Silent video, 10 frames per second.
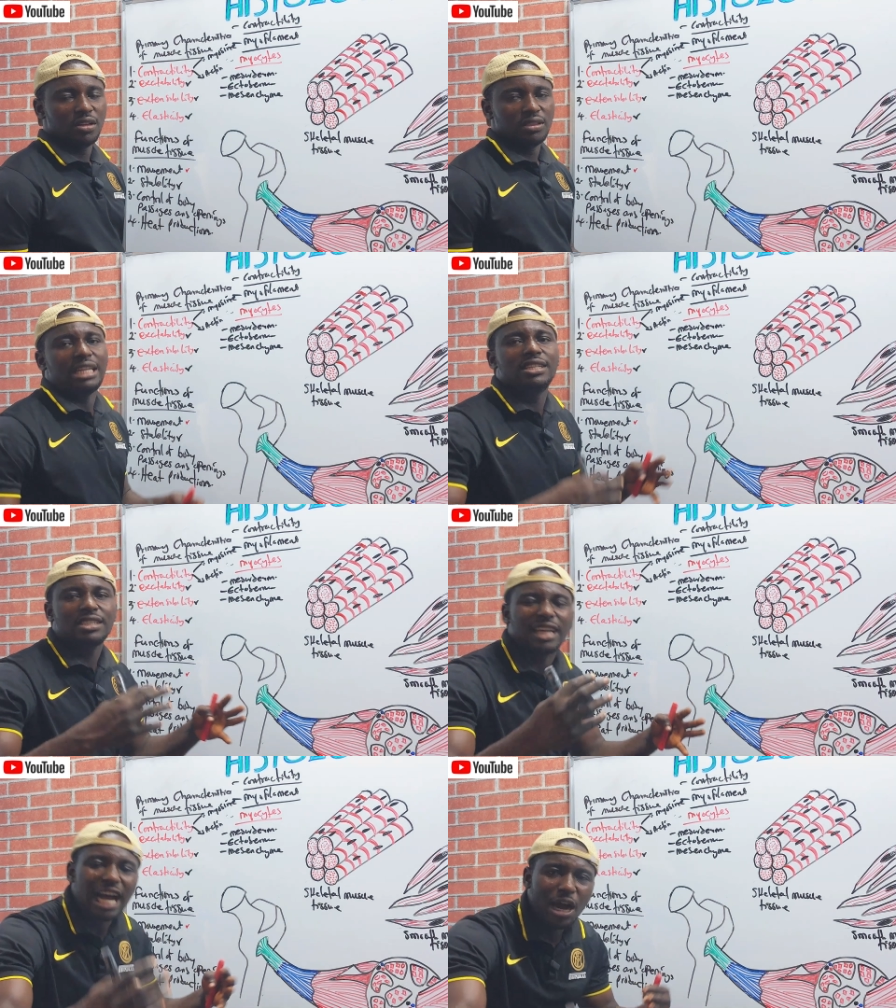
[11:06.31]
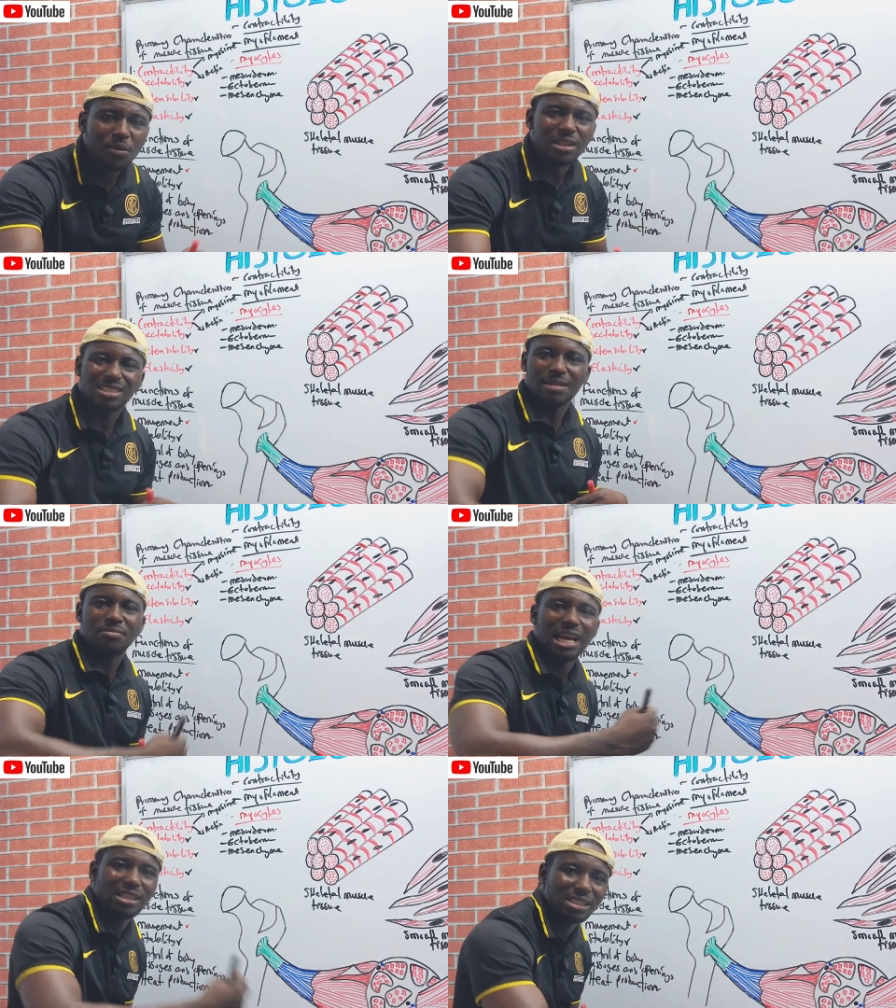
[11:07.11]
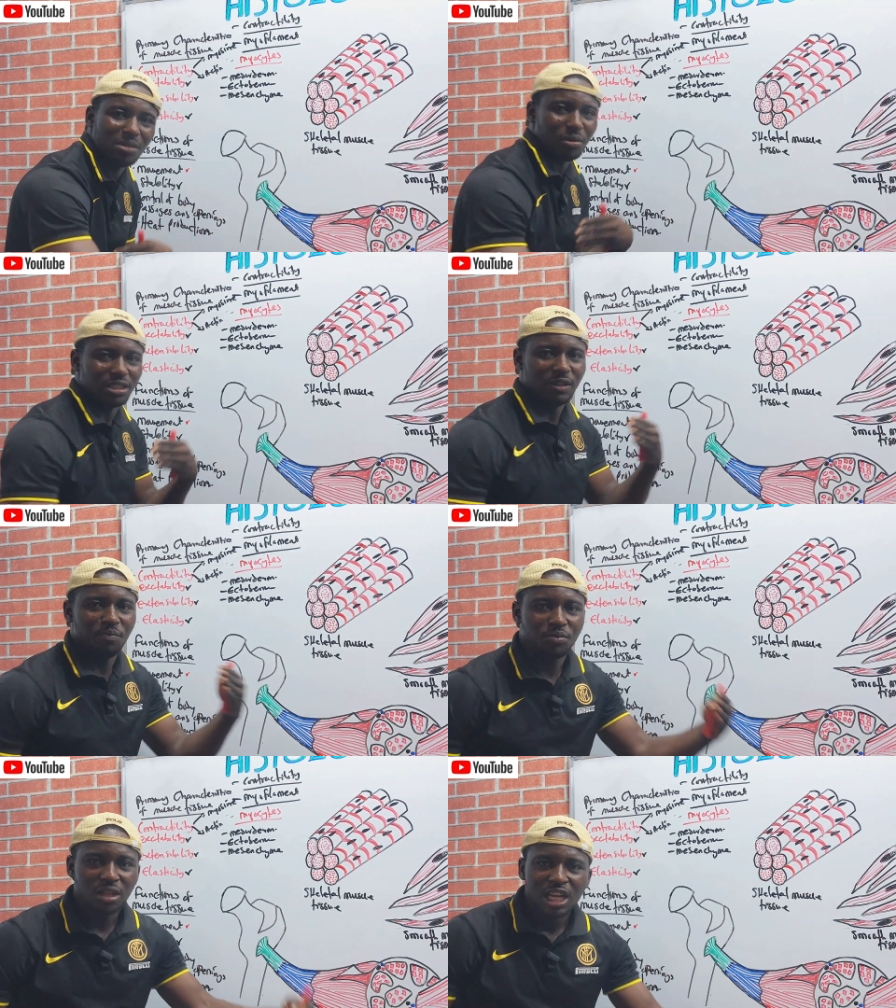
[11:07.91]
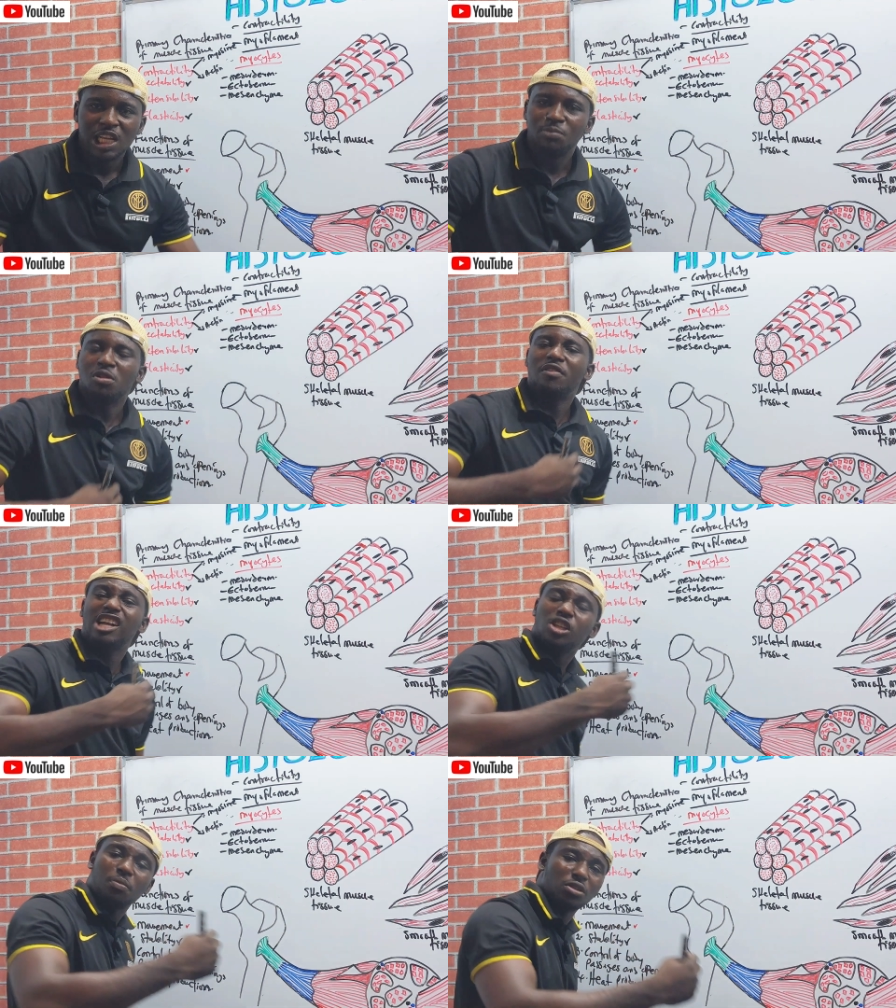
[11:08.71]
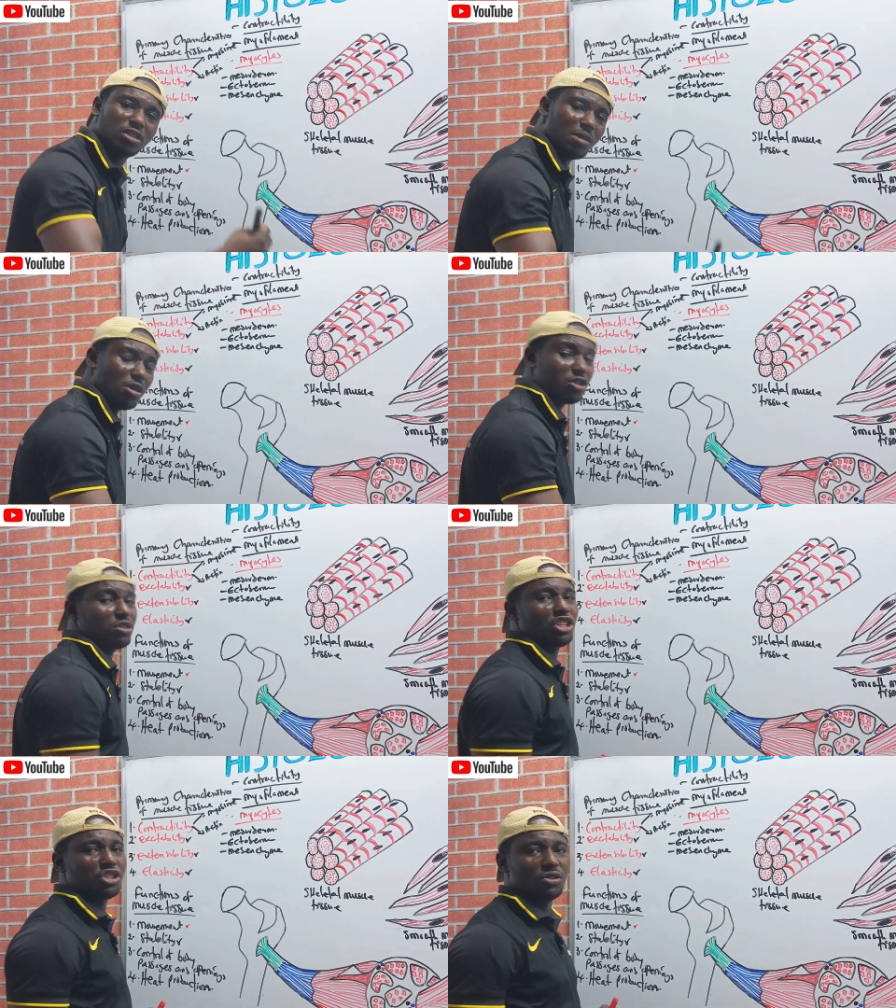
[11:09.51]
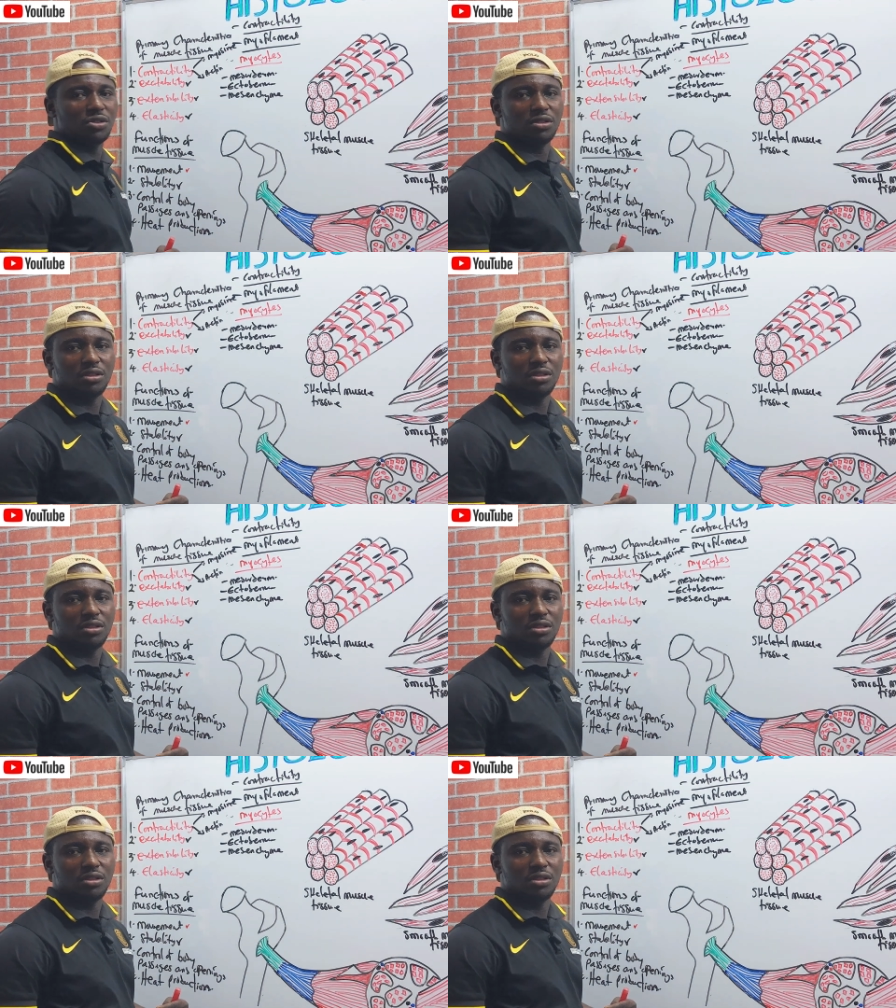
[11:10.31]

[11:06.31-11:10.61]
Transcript: That is how it stabilizes the body. It provides support to the muscle tissue.